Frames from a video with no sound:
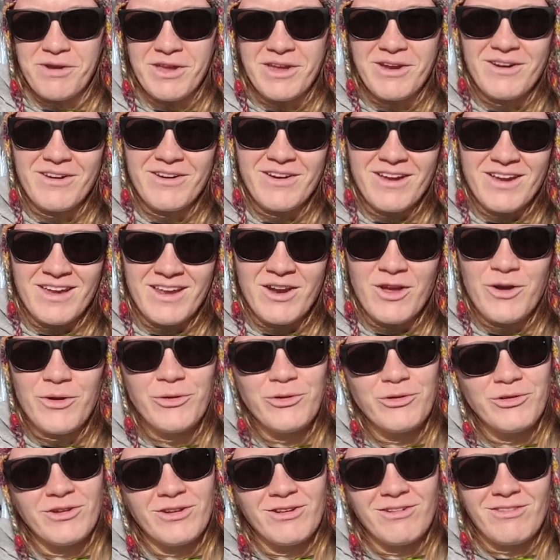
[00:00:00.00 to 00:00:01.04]
We are in
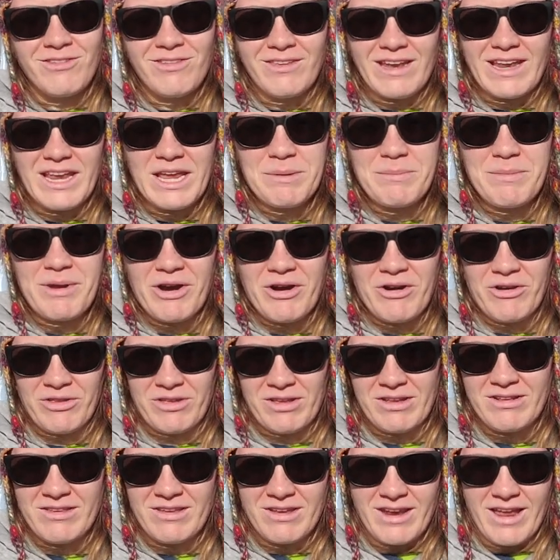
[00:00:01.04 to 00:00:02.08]
Ocean City,
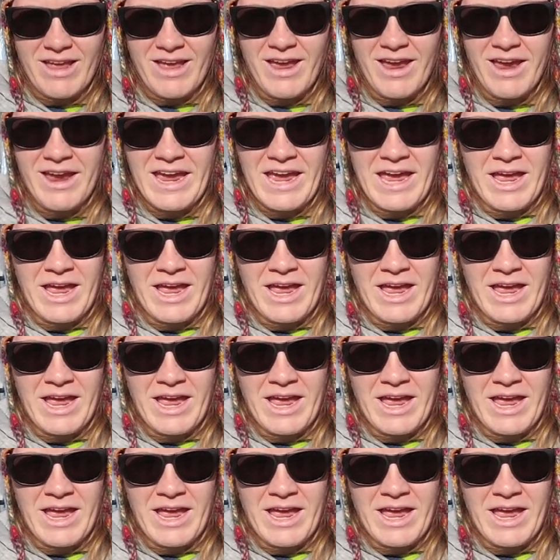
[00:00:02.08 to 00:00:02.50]
Maryland today,